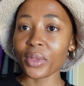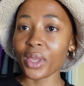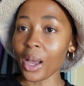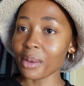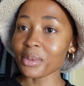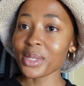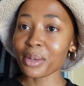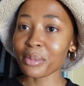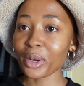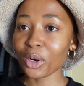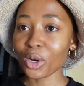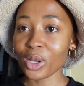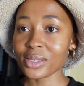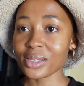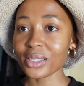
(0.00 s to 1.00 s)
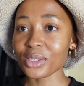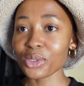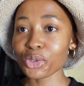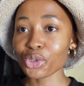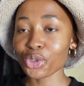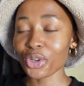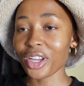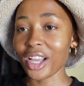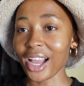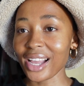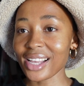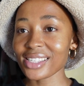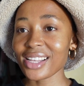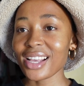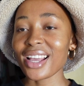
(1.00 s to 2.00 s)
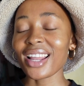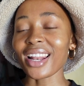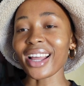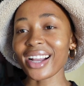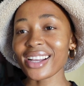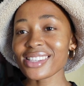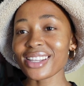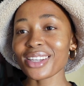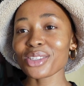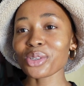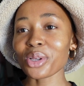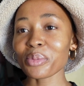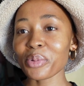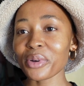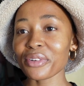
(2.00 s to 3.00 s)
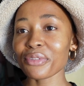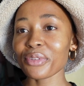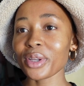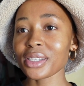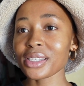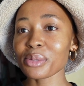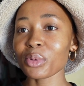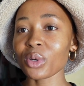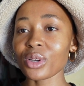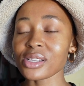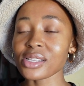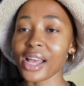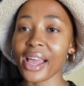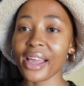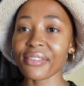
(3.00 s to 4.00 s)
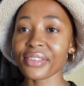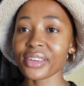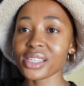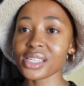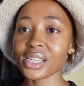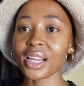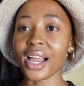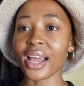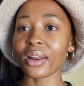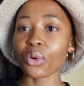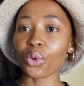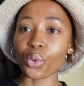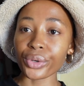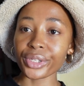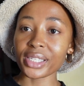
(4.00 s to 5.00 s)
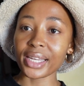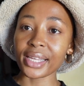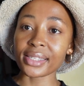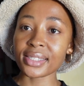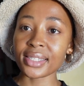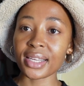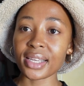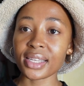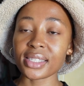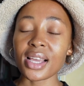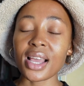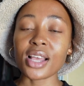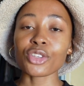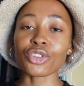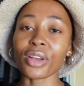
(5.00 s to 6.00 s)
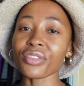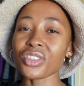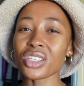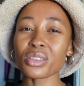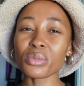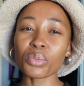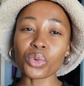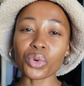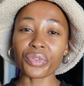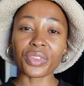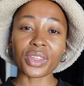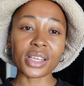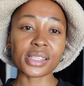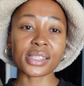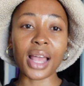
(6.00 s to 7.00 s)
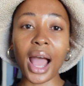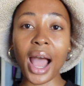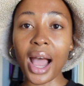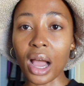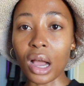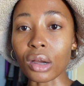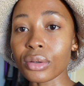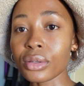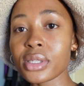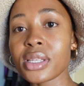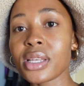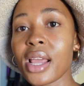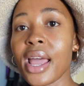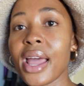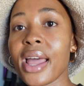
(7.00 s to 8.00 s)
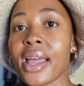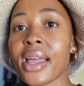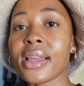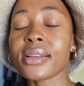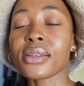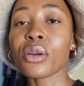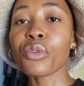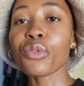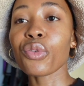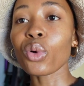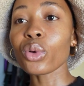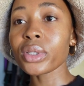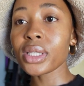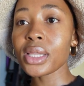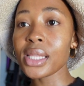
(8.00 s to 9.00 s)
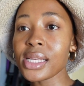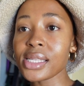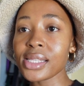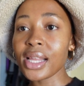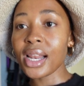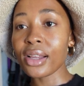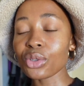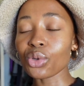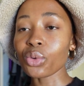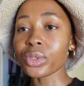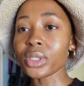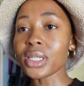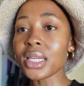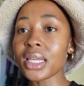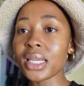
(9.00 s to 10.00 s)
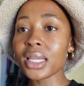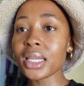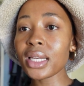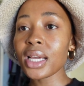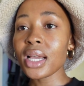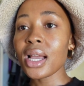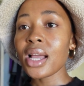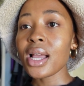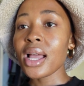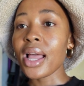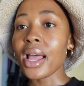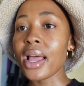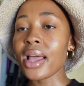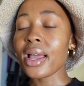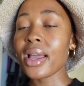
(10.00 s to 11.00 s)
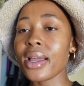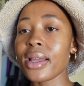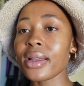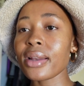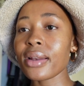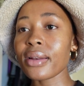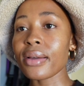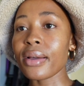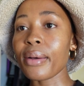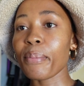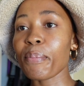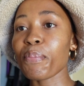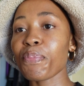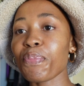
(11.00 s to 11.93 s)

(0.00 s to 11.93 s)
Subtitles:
yeah, I'm standing in my closet to show you guys. Like I said, it's not perfect because I haven't color coordinated. So I've just moved things out and folded things that I don't need. And